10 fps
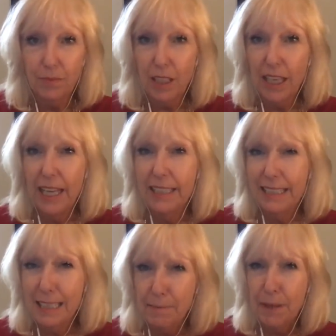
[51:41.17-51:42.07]
And
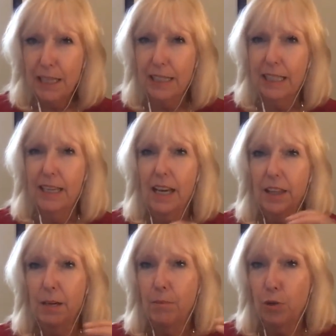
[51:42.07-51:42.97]
typically, the
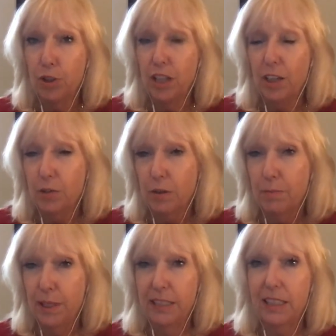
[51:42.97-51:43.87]
emotion that you're
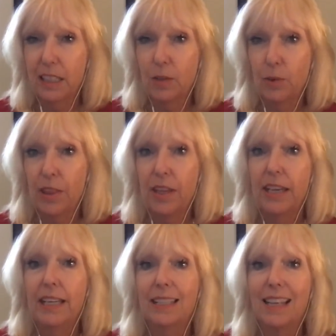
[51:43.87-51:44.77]
replacing it with
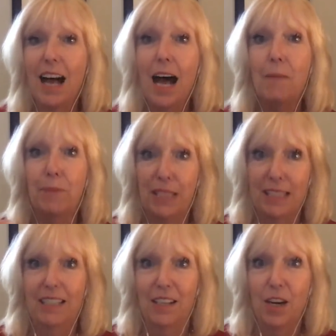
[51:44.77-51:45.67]
is
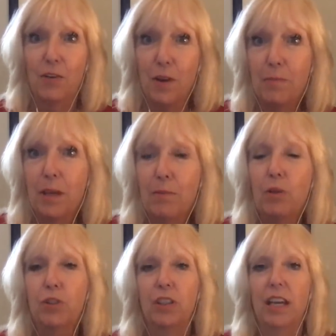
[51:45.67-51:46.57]
opposite from the
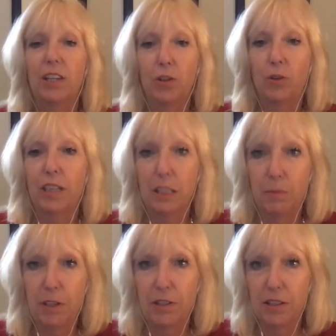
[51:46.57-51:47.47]
emotion that you're
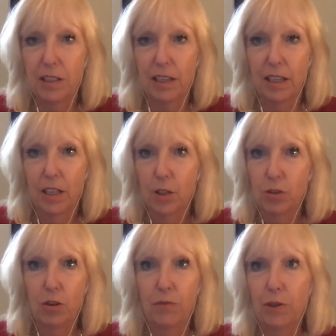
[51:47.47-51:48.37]
experiencing.
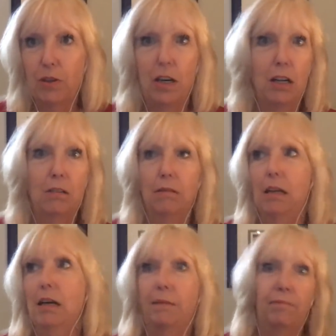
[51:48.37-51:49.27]
So if you're all
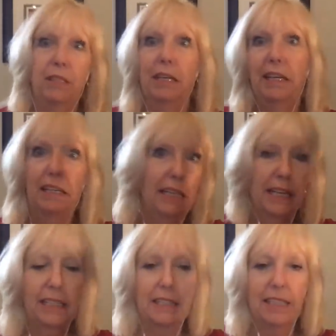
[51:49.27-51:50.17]
uptight and out
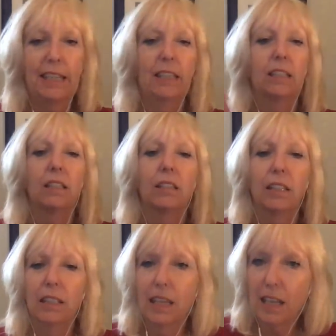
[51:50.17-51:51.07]
of sight, you need
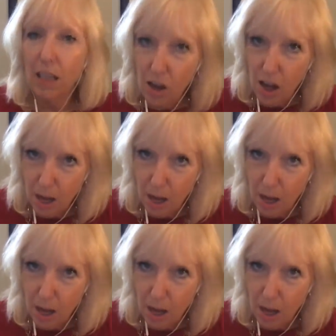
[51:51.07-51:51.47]
to get calm,